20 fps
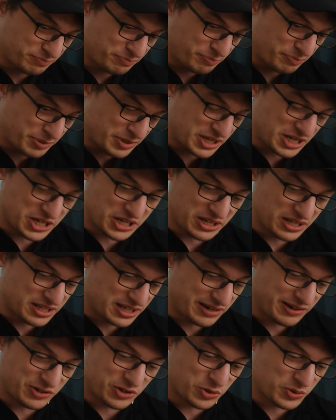Possession of
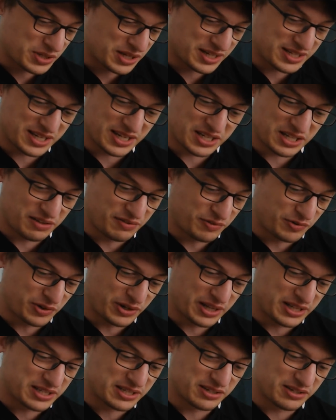territory was like
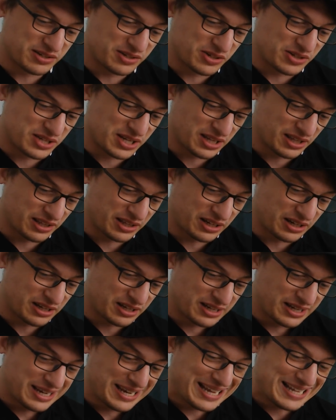60-40 to New Zealand.
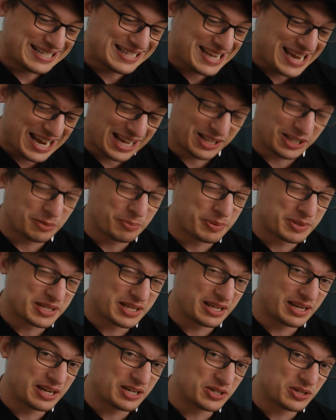Tackling
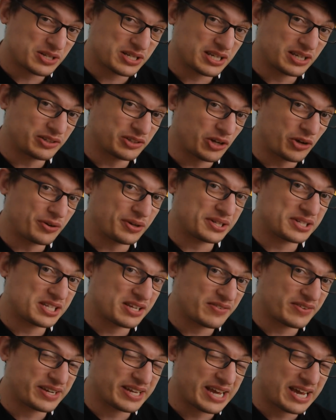percentage, New Zealand only
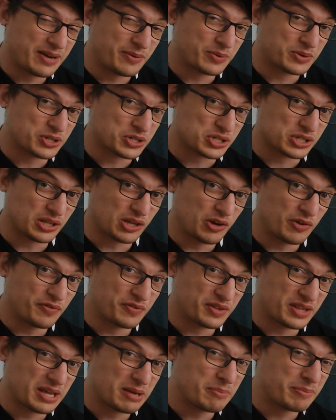78, which is low
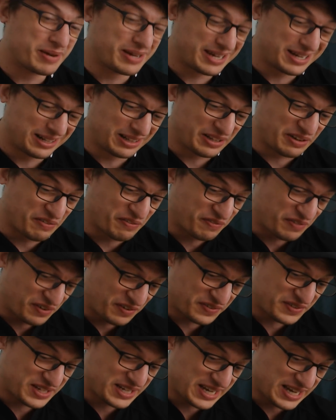for them, but Italy
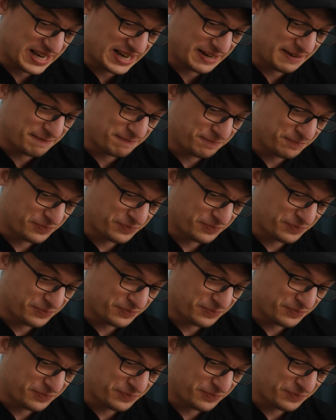58.